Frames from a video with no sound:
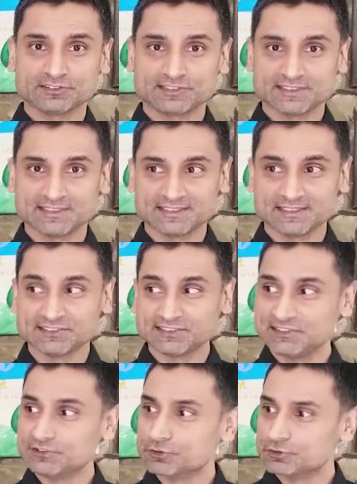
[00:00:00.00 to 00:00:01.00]
it's
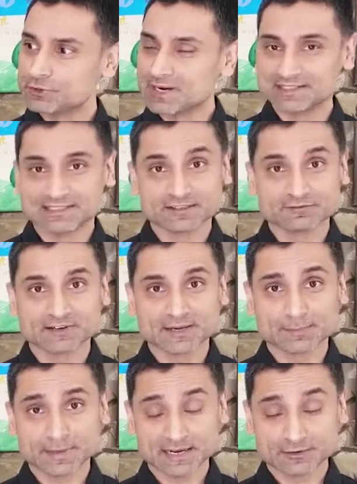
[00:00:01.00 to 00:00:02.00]
easier to identify
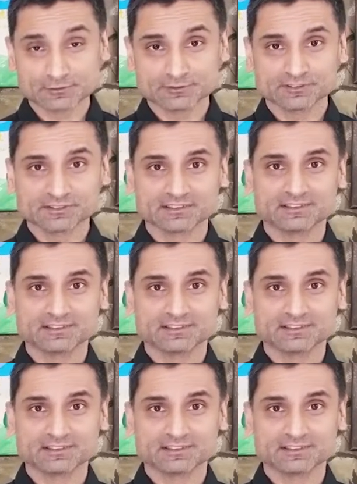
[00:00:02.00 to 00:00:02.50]
patterns.